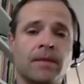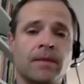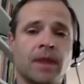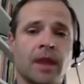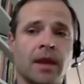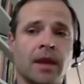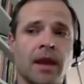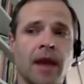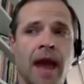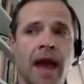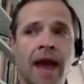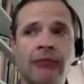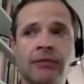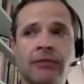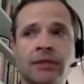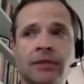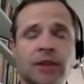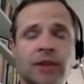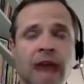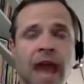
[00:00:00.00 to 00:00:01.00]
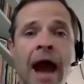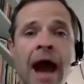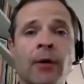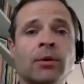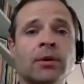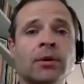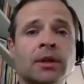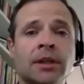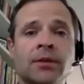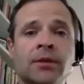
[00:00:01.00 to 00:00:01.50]
an average
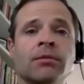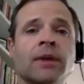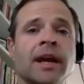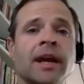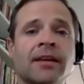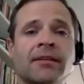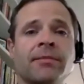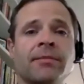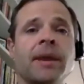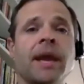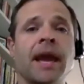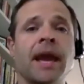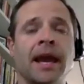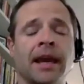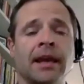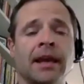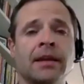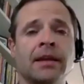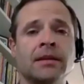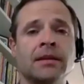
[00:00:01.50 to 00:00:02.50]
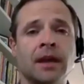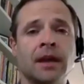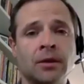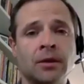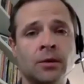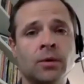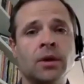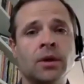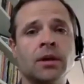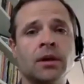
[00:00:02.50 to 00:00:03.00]
hourly rate of pay that
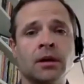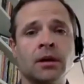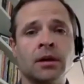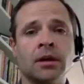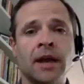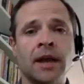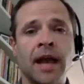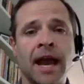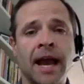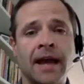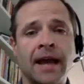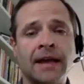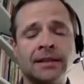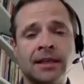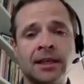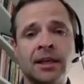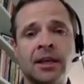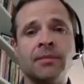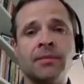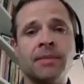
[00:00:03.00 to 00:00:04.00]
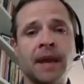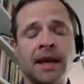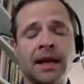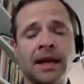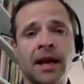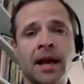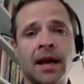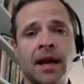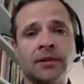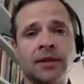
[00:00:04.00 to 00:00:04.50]
you can earn as an independent
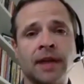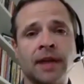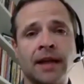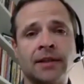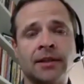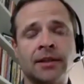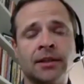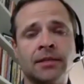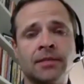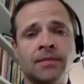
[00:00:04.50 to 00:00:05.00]
contractor